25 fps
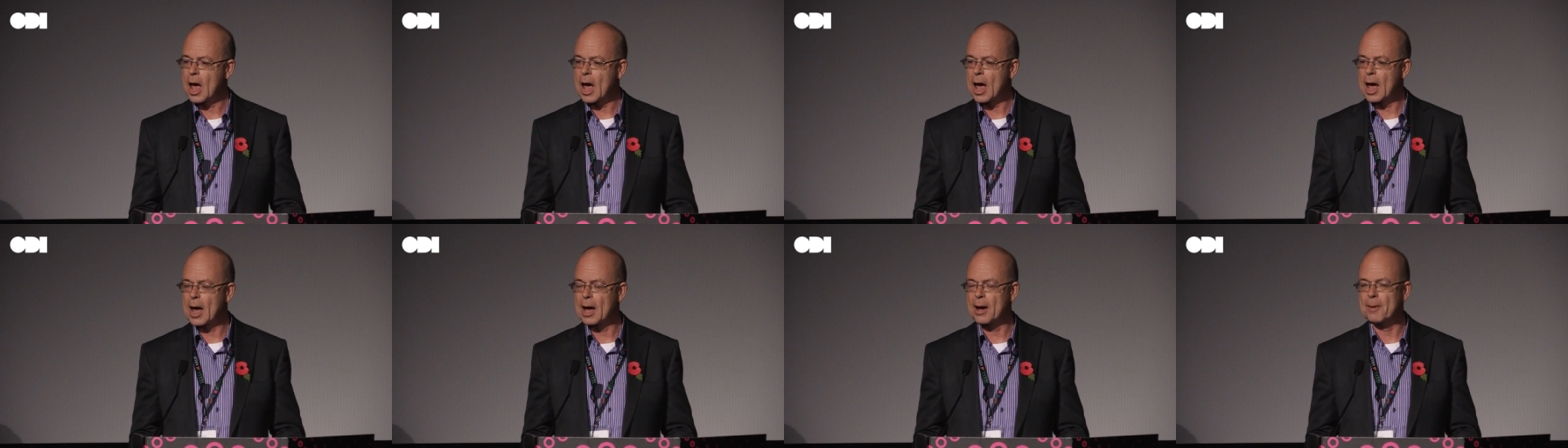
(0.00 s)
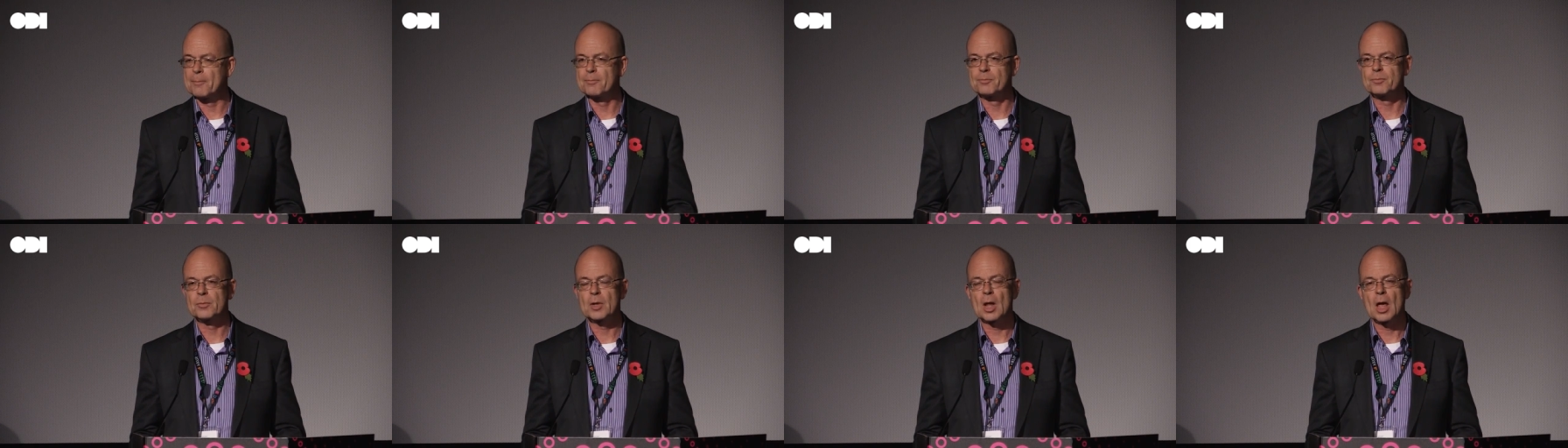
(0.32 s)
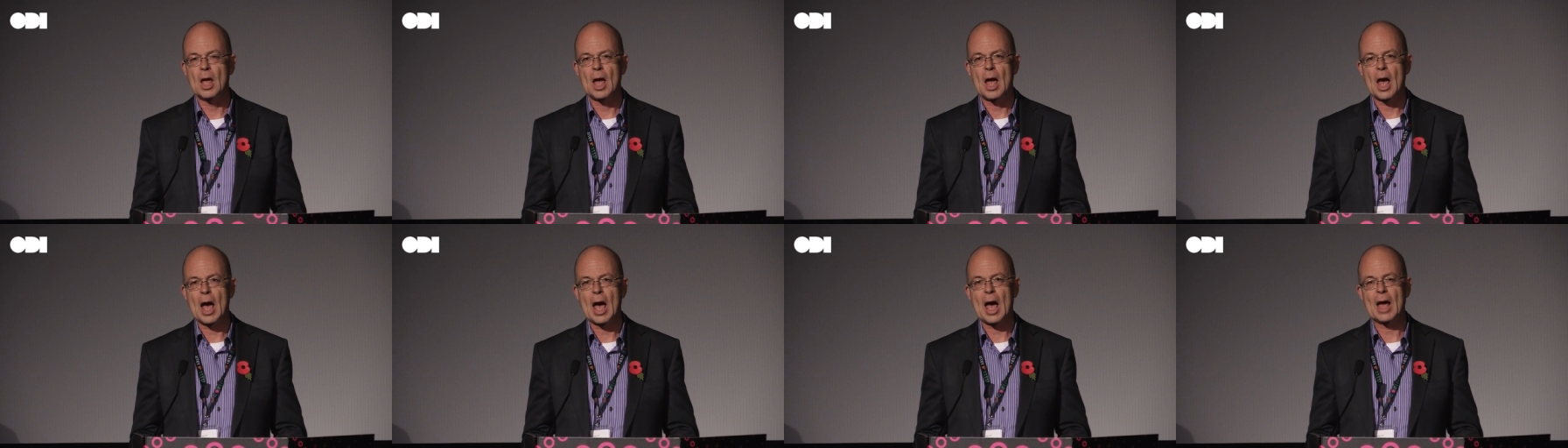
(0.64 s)
And
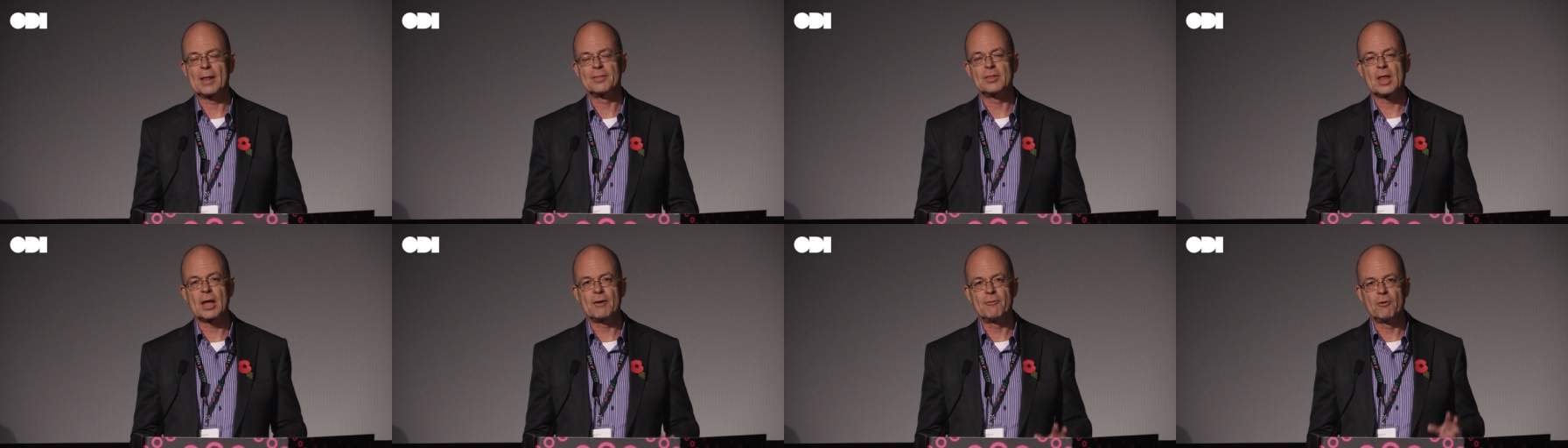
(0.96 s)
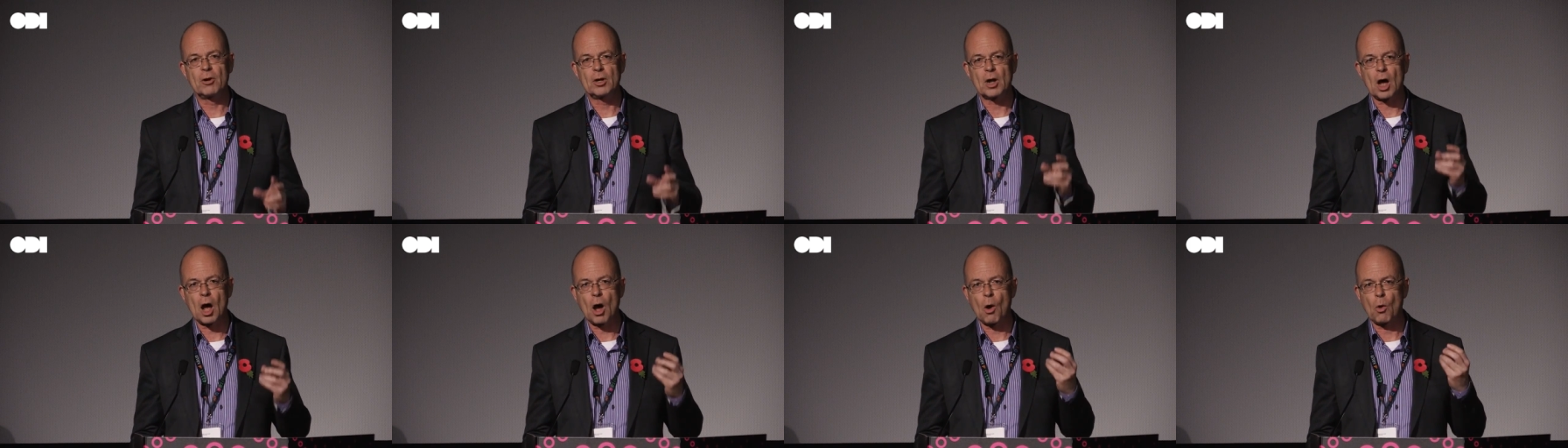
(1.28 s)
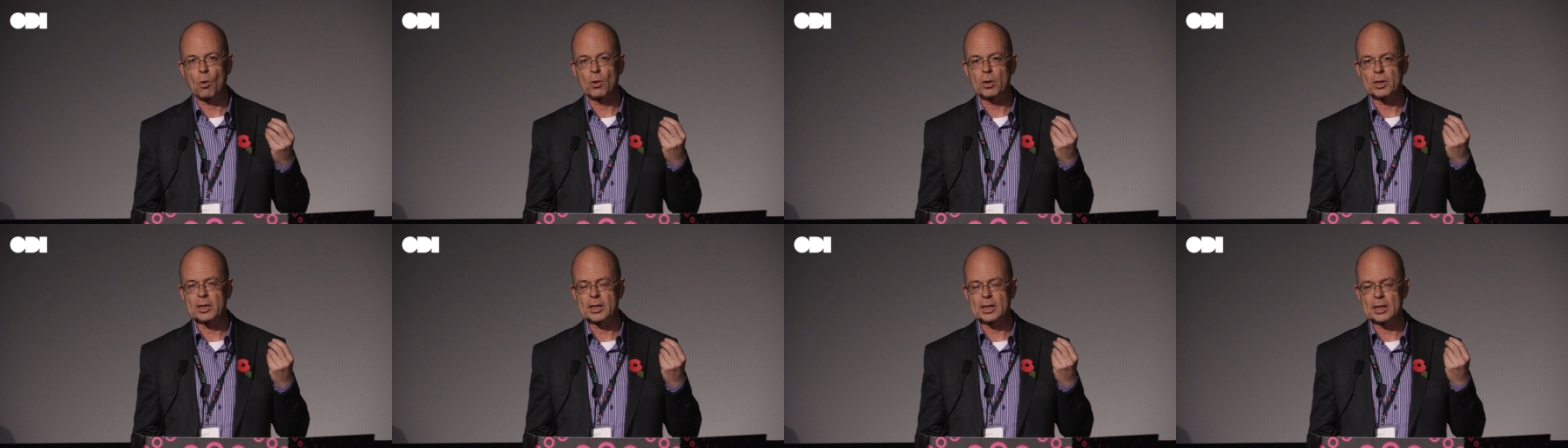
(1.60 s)
there are
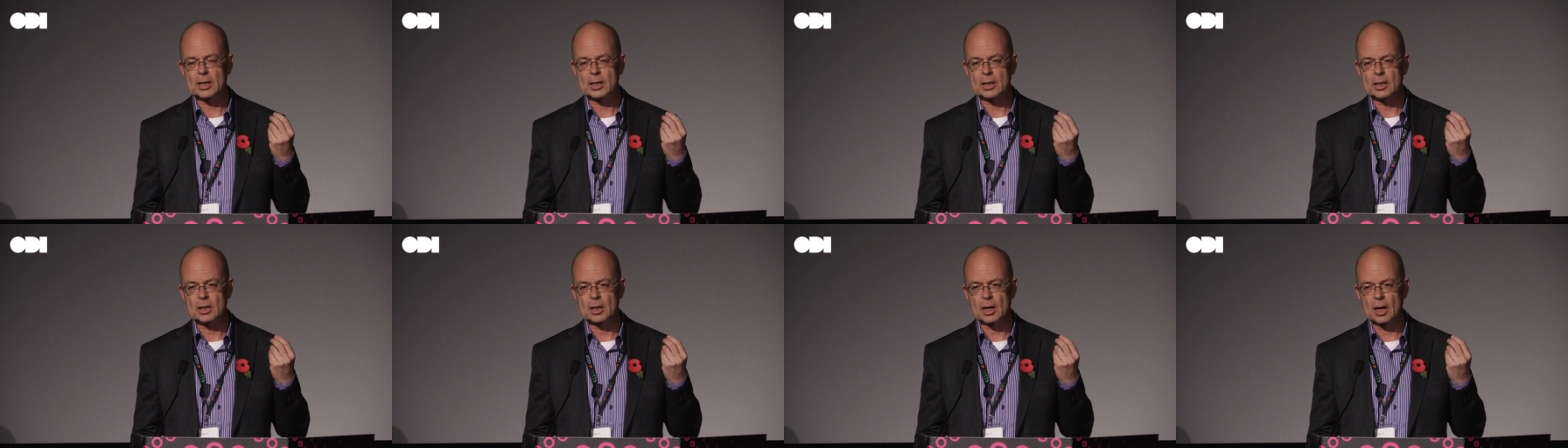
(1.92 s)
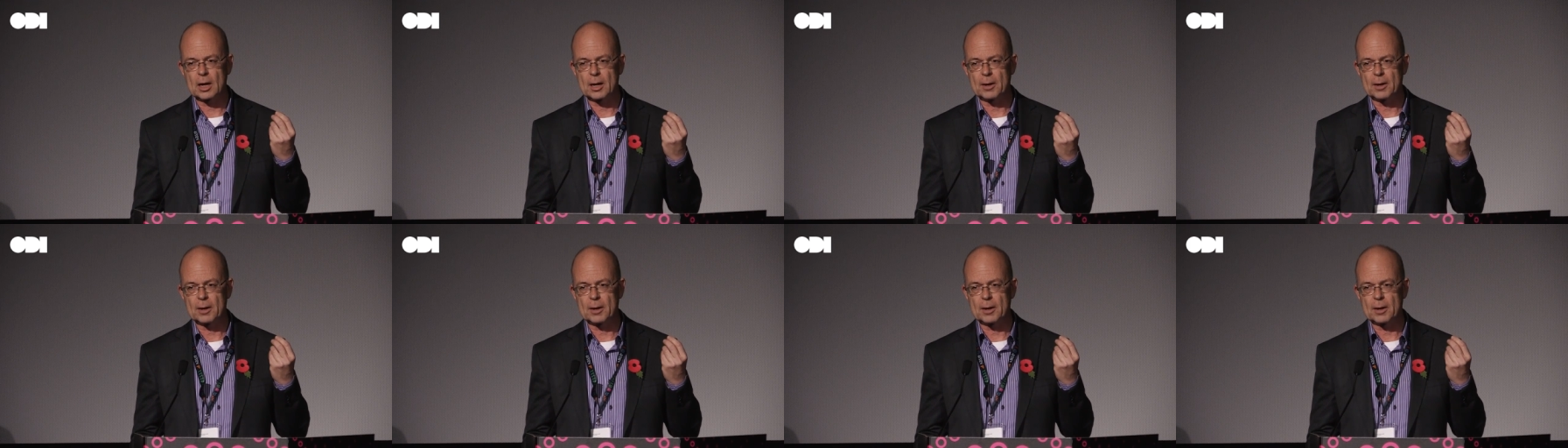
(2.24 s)
all the